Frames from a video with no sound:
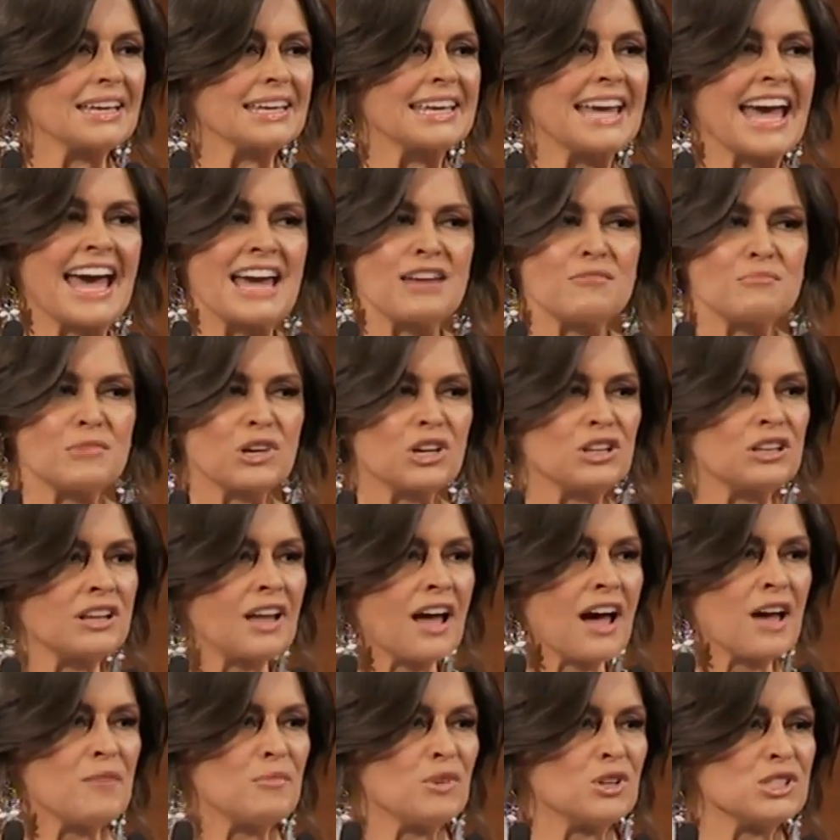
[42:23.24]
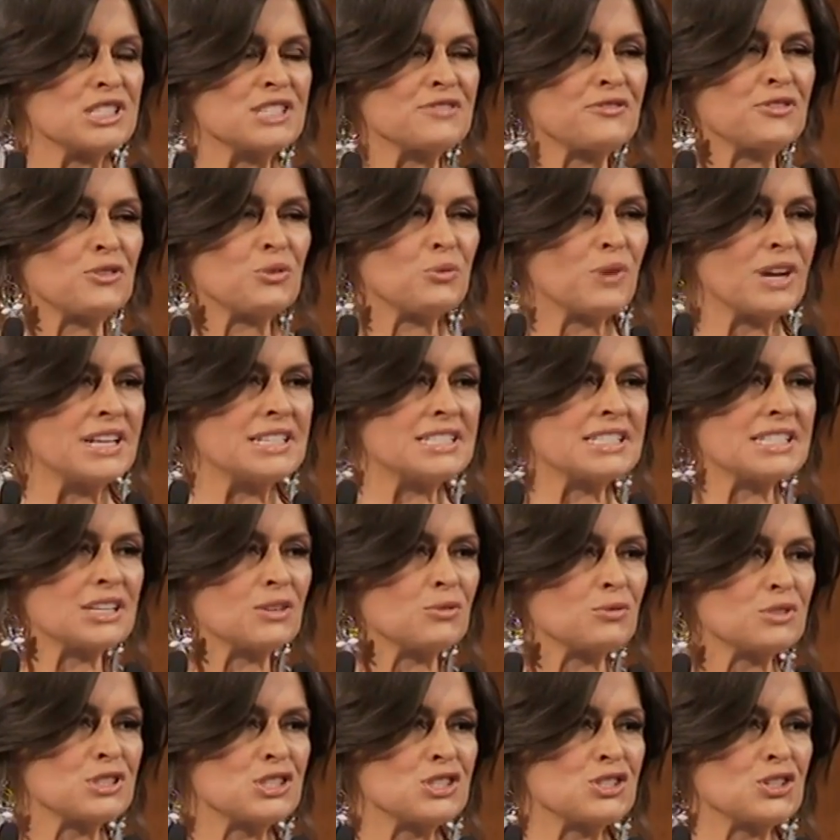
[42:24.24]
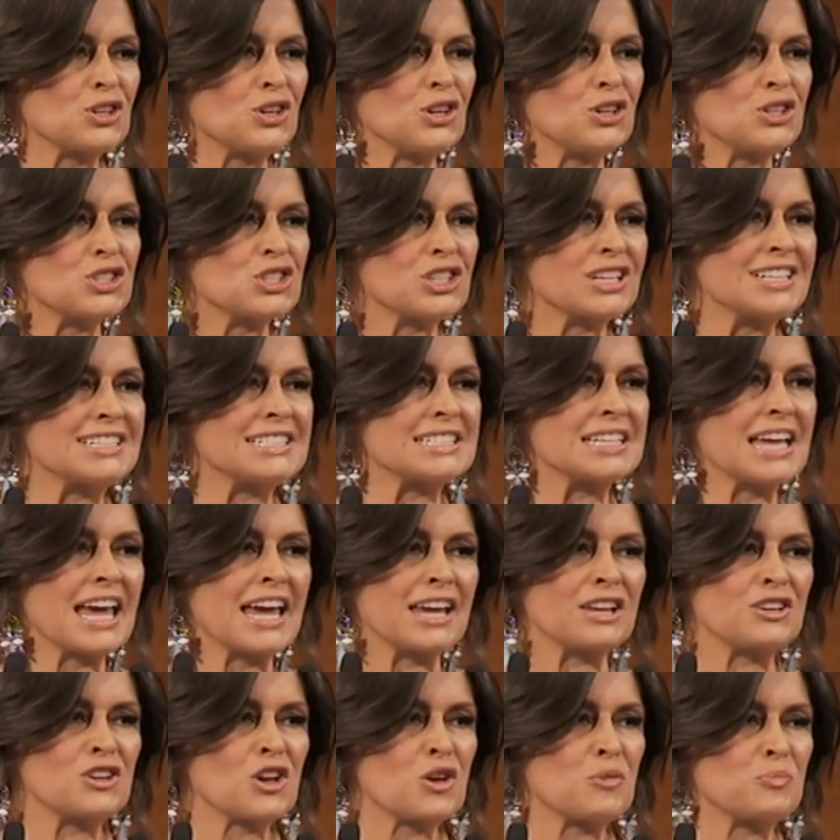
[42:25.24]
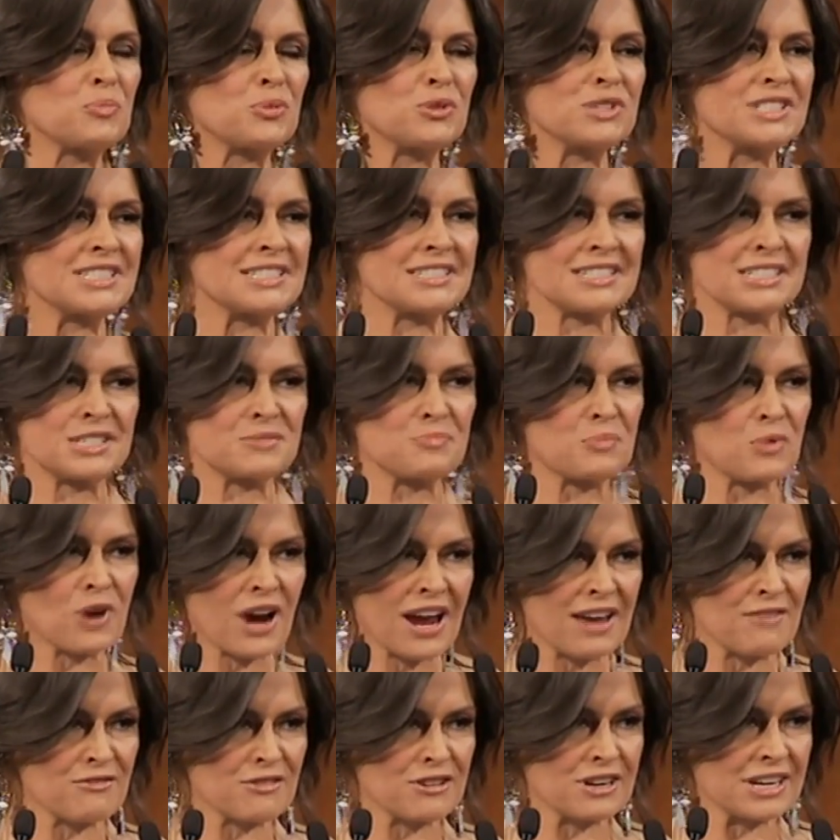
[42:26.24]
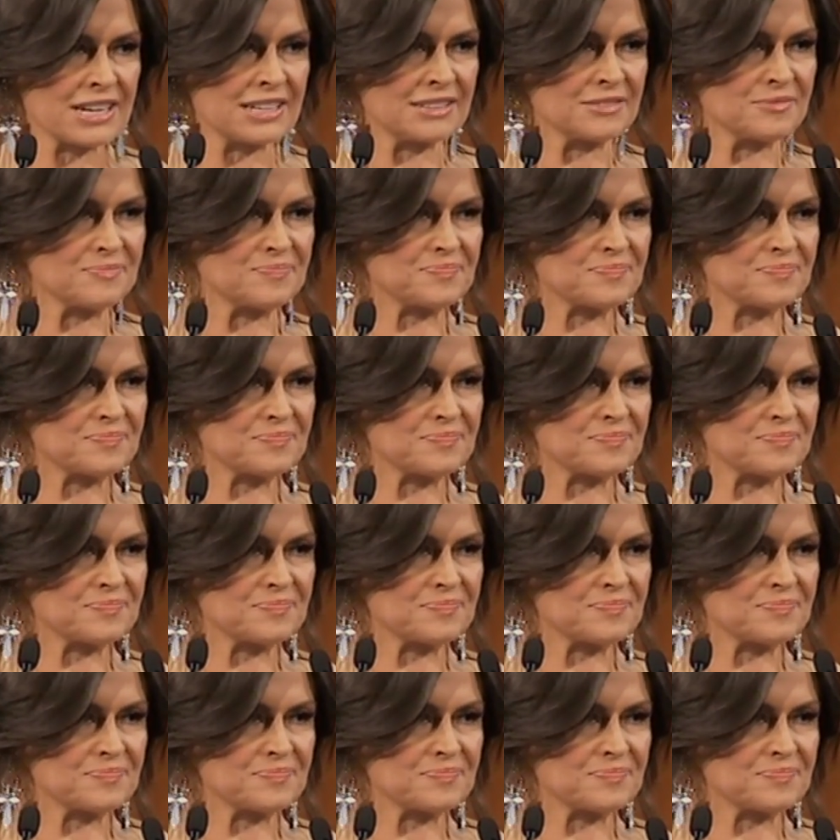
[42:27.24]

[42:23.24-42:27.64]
Kate McClymont's forensic research and take no prisoners bravery.